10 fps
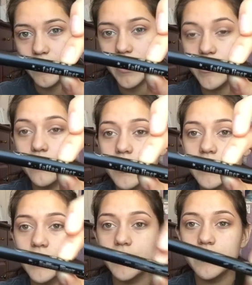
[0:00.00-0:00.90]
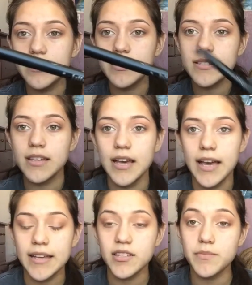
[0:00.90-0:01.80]
I do like to use this.
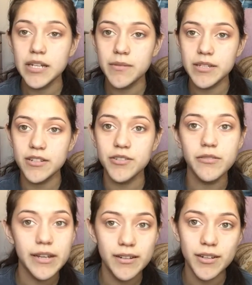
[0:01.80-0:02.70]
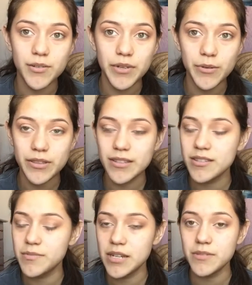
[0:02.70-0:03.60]
Sometimes I do get a good wing with it.
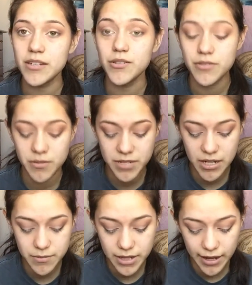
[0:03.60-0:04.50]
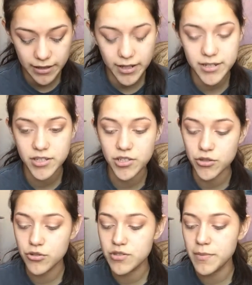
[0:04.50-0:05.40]
Sometimes I do it. Sometimes I like to
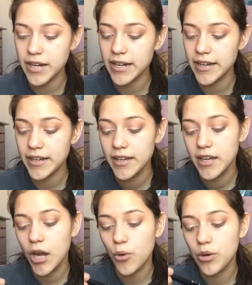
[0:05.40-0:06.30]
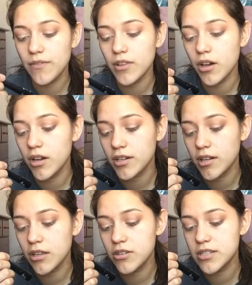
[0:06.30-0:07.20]
use my Revlon
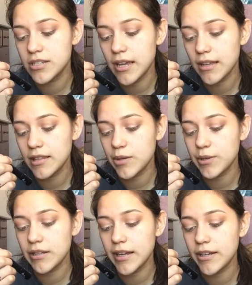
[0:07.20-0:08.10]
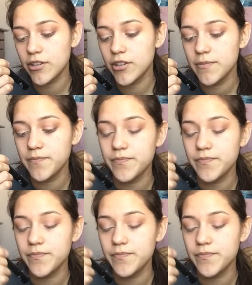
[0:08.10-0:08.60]
Color Stay liquid liner.